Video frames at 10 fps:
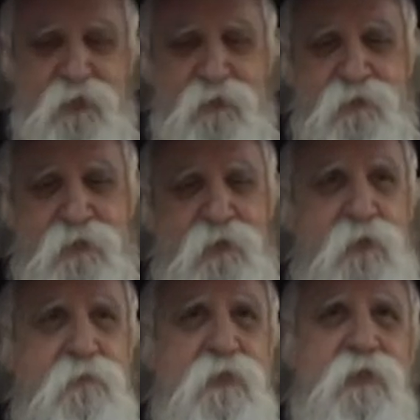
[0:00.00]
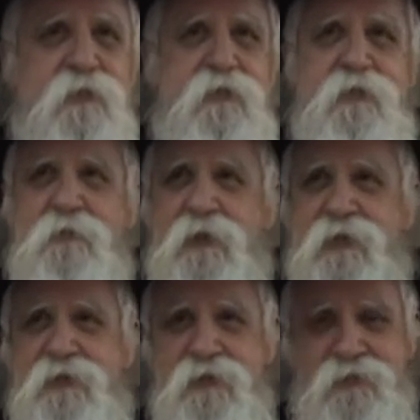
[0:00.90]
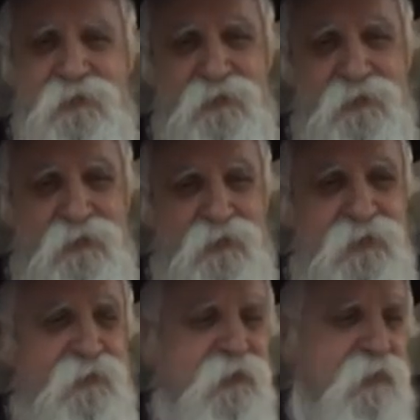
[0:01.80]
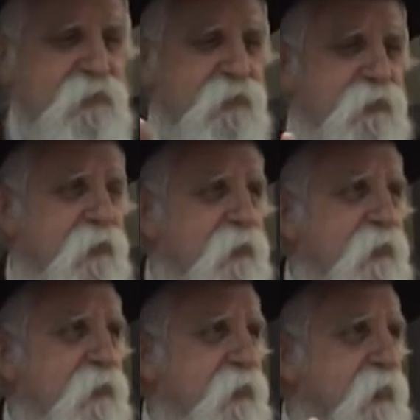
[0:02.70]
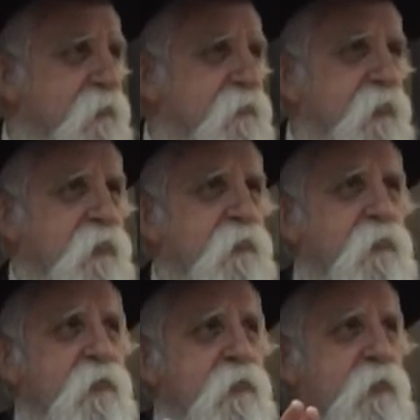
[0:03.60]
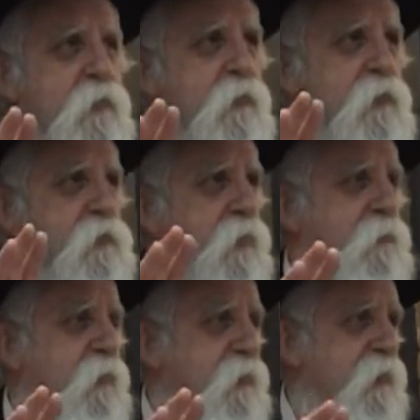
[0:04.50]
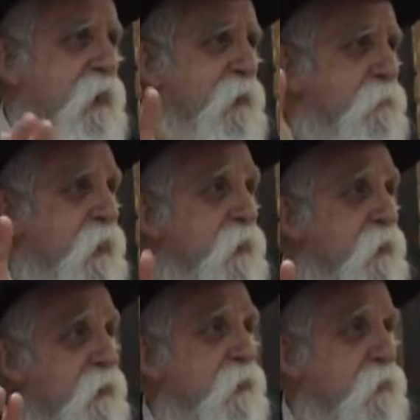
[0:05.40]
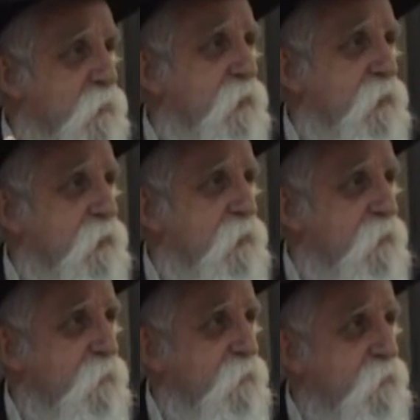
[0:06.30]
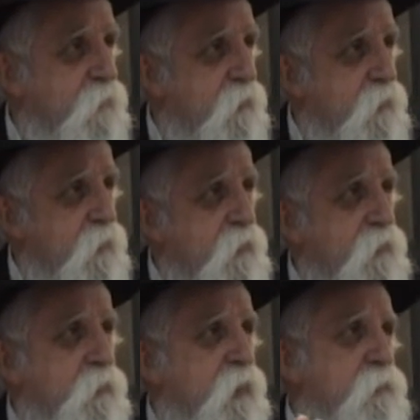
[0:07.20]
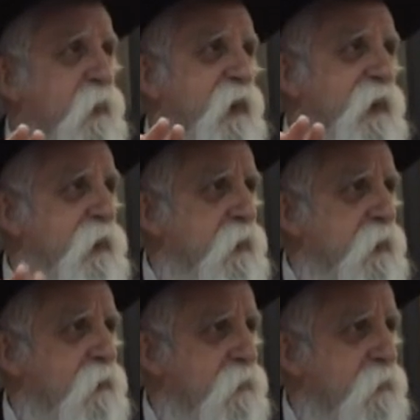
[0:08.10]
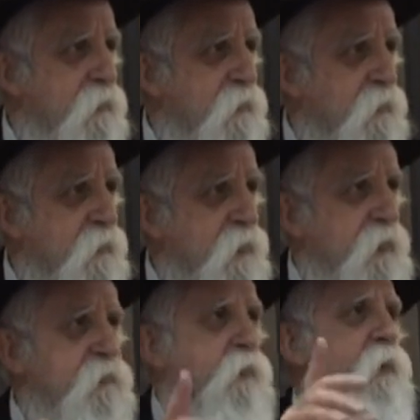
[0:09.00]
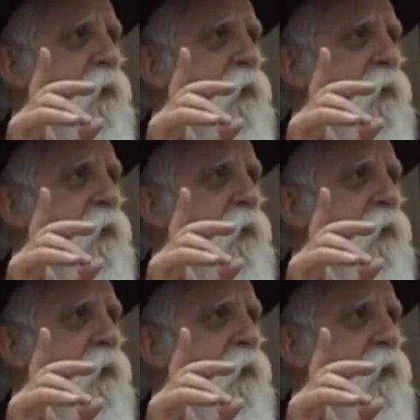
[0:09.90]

So the Rizal said to him like this. He said, listen, you have to know that your neshama came down into the world to be Meir es kol